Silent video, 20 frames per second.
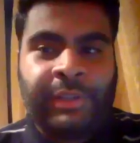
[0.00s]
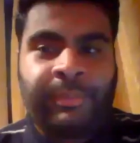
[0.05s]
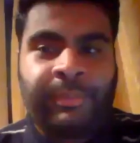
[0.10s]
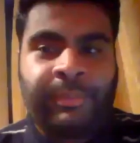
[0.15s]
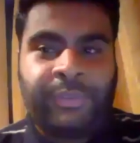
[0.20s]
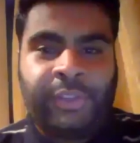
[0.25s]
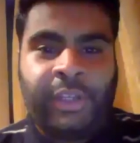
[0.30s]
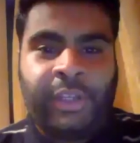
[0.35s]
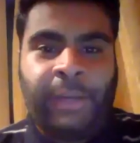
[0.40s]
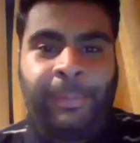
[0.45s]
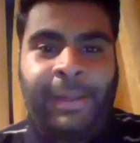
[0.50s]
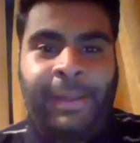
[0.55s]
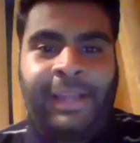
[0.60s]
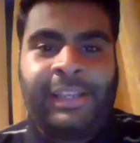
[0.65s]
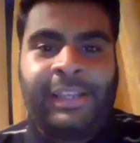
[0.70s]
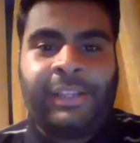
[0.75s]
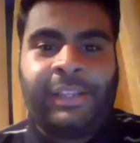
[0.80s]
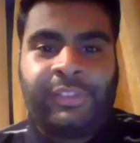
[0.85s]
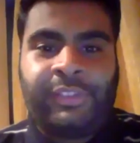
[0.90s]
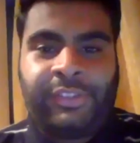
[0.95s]
So a
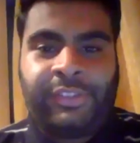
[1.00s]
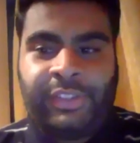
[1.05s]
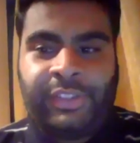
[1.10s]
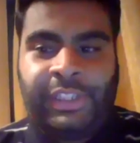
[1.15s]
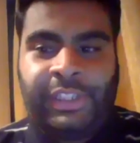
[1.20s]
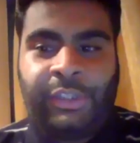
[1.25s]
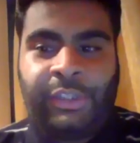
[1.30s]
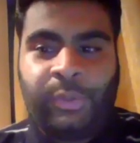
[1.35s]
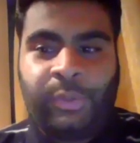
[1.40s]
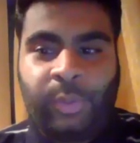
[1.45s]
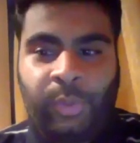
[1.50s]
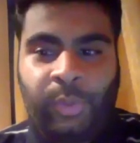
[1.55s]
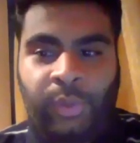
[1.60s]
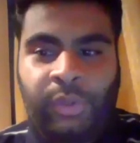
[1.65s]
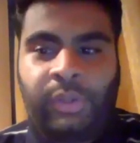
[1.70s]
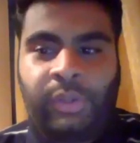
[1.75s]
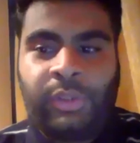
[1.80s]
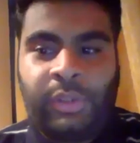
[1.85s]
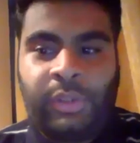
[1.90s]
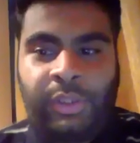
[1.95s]
balanced,
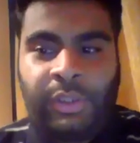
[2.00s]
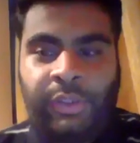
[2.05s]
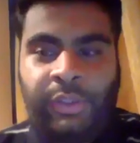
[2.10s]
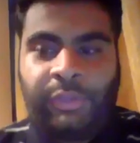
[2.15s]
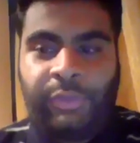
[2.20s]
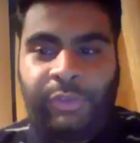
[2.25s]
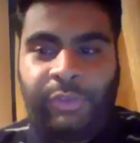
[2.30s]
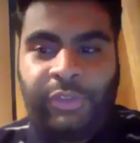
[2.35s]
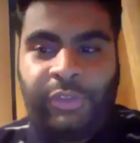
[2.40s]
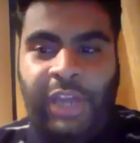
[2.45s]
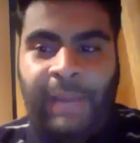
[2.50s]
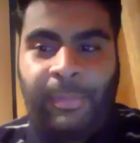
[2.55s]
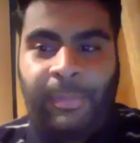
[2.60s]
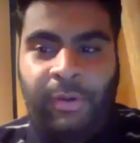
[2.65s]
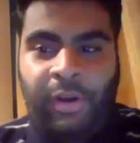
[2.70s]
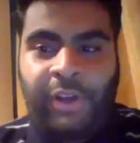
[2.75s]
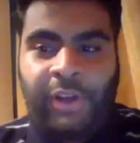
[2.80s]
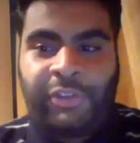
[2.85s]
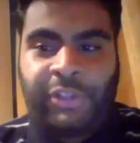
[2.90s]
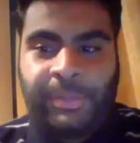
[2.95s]
equal
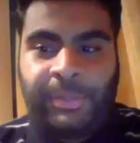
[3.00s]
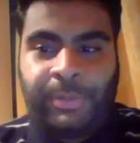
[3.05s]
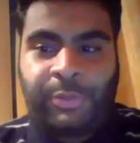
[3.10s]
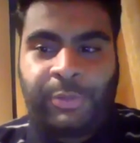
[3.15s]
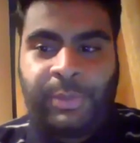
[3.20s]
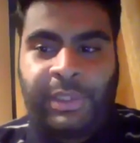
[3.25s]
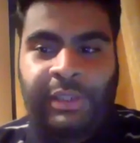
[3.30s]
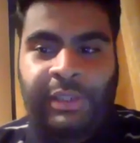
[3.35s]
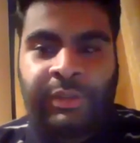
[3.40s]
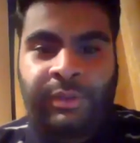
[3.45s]
camaraderie between